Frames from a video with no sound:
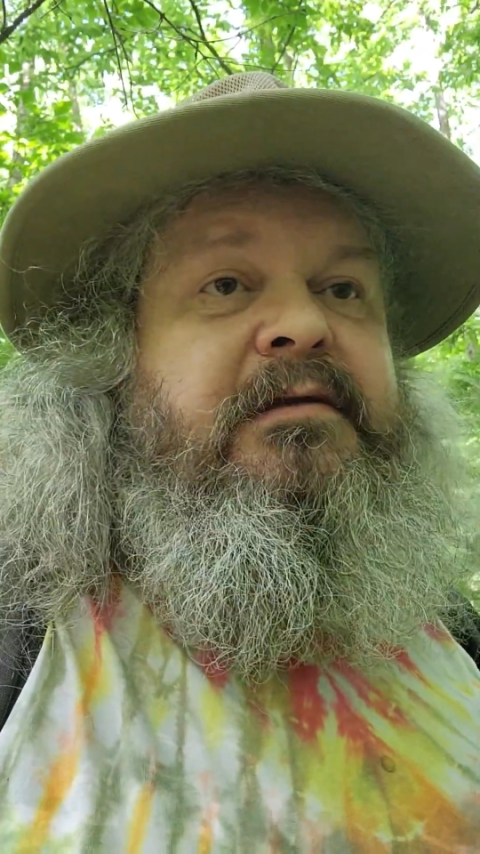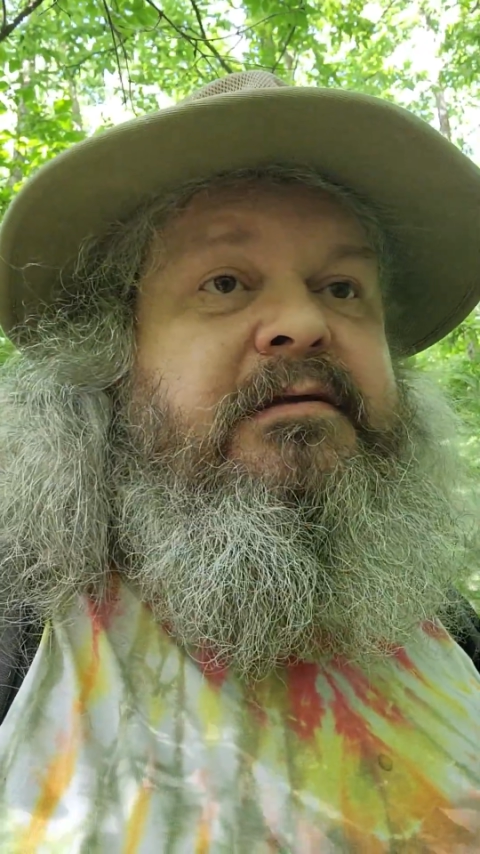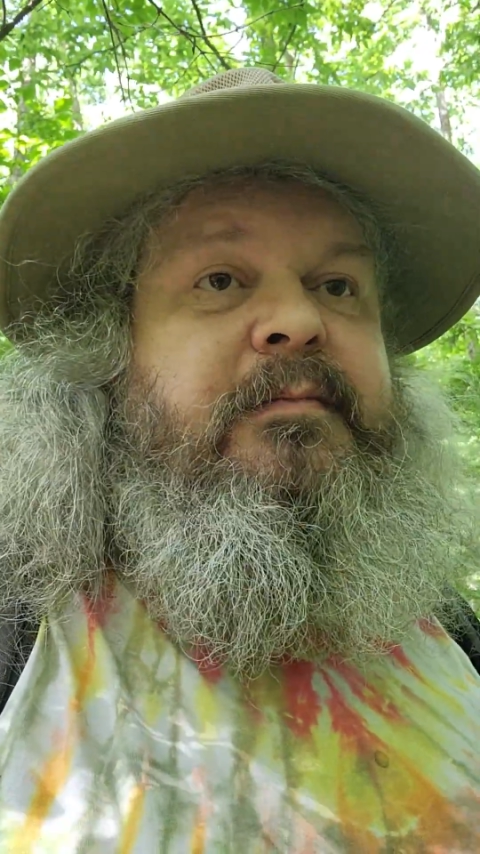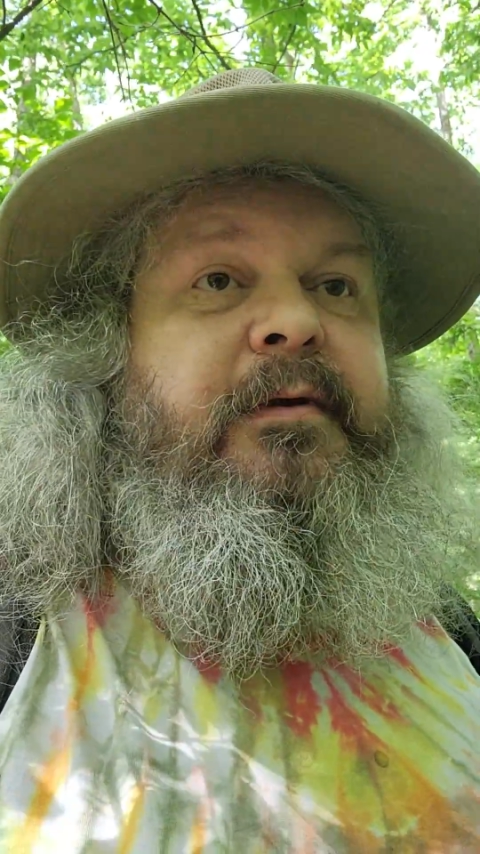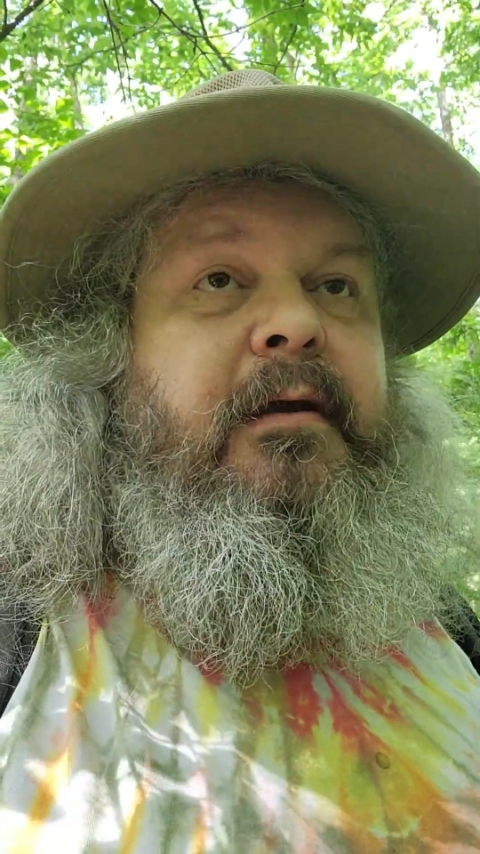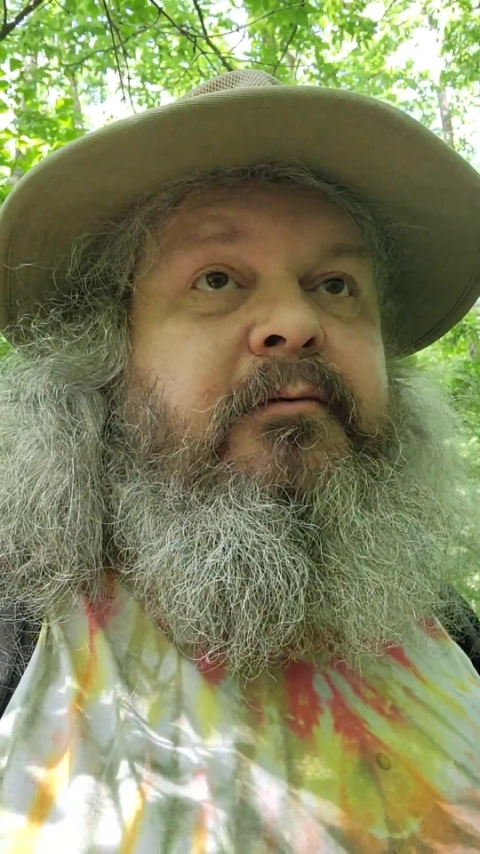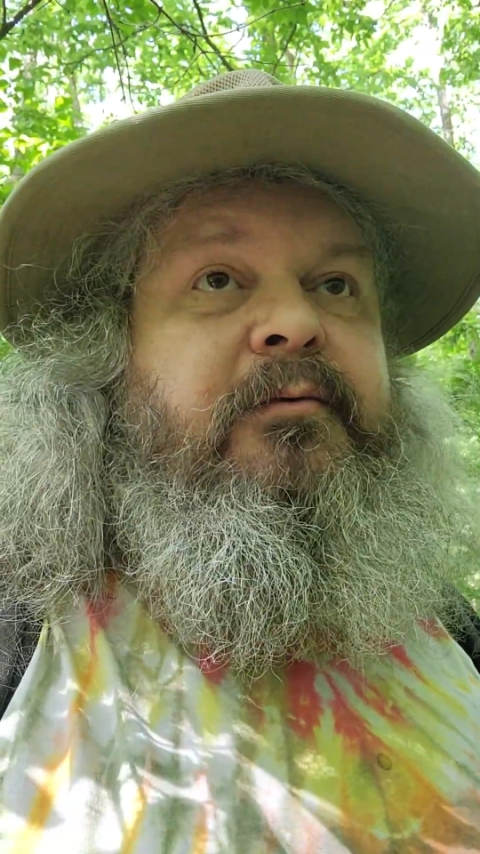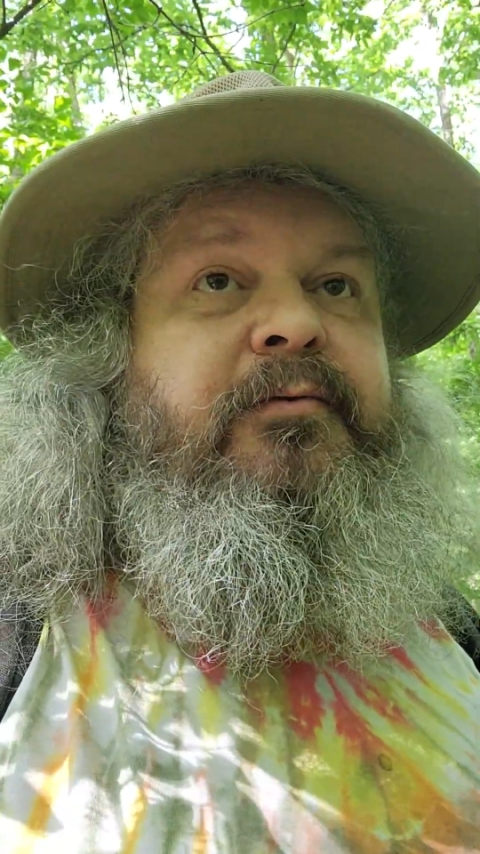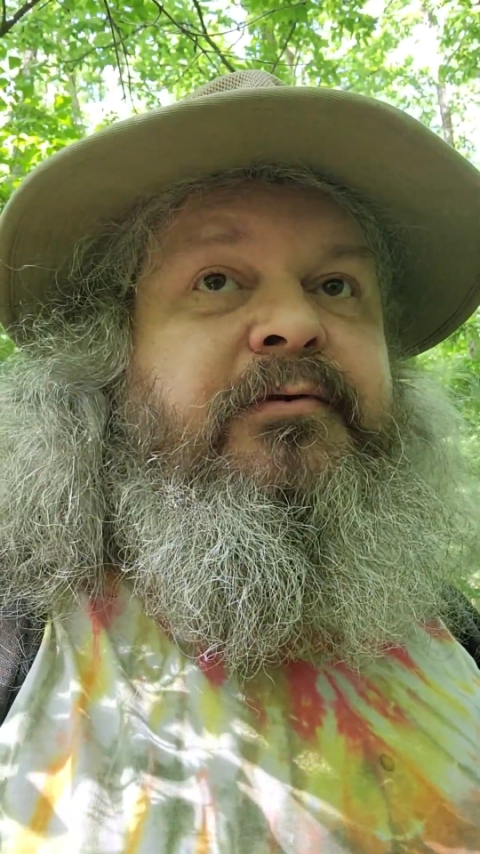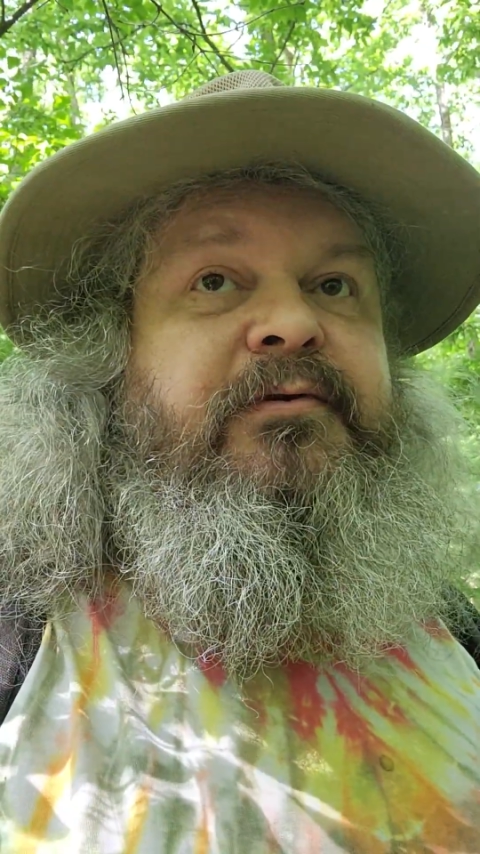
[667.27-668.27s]
to be able to
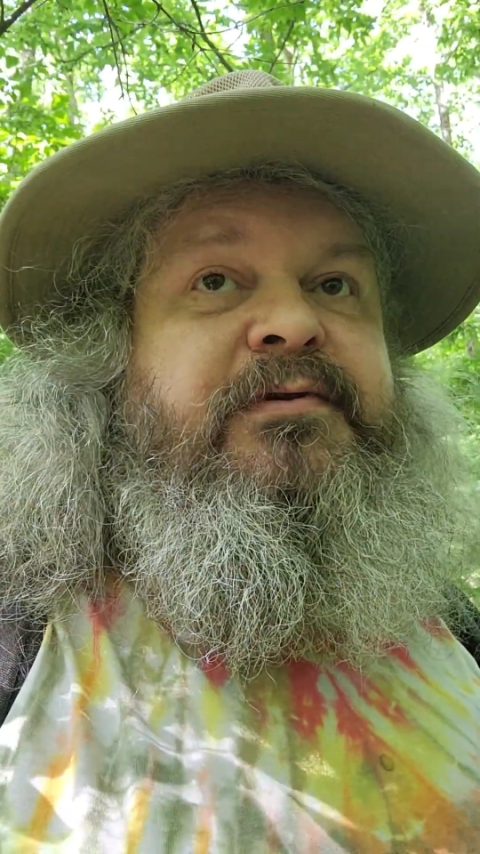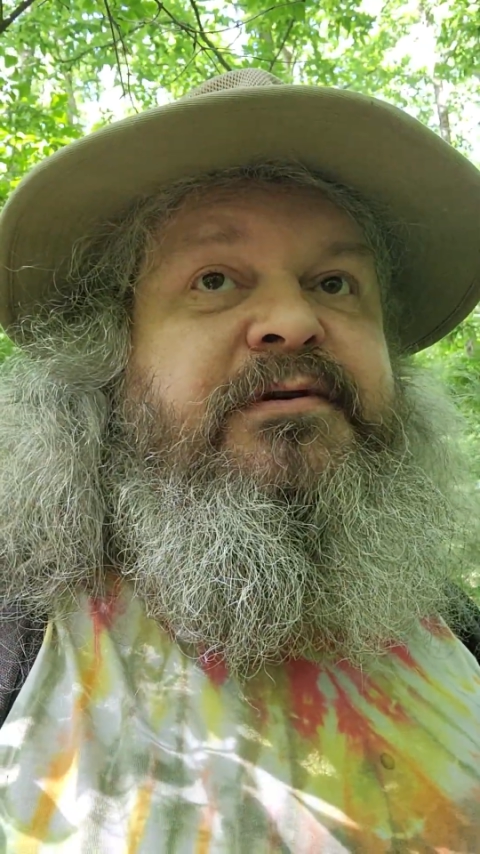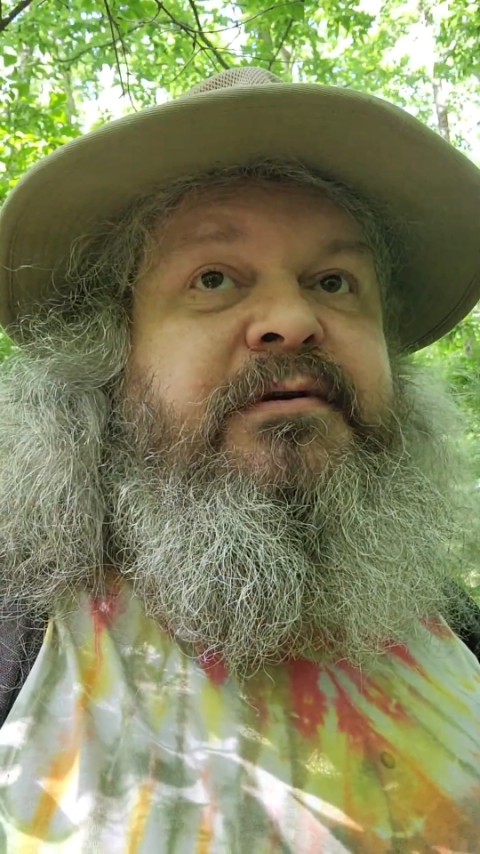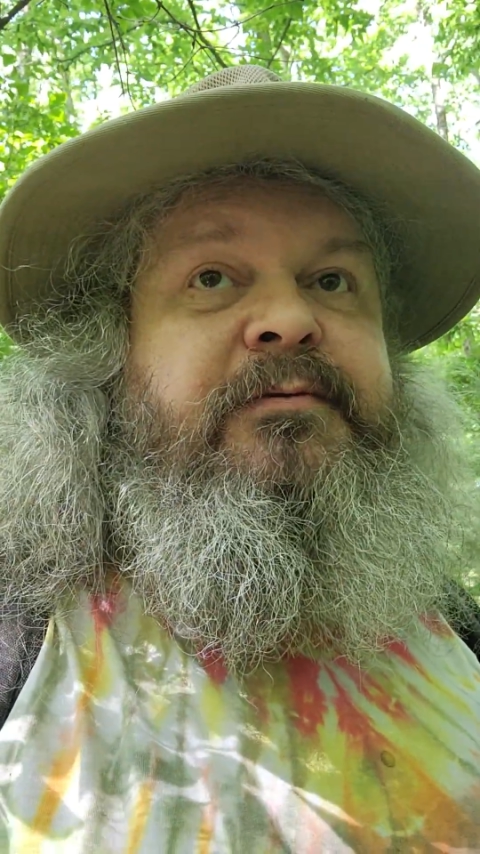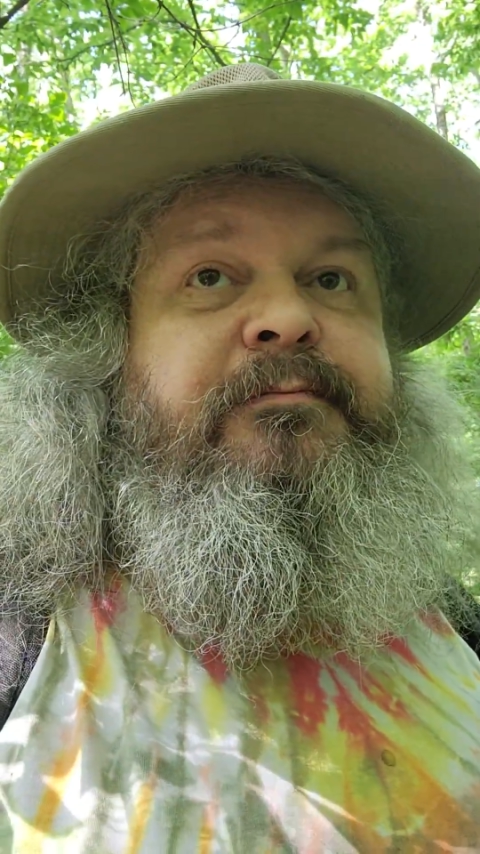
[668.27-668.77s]
produce